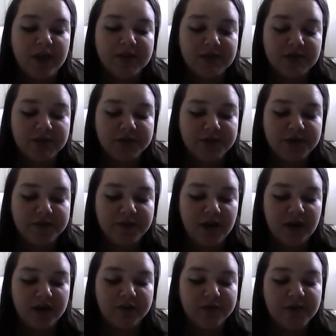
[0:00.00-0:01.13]
Is the student
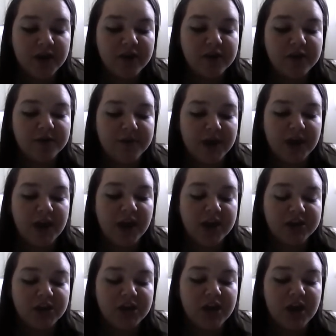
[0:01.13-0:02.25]
on regular medication,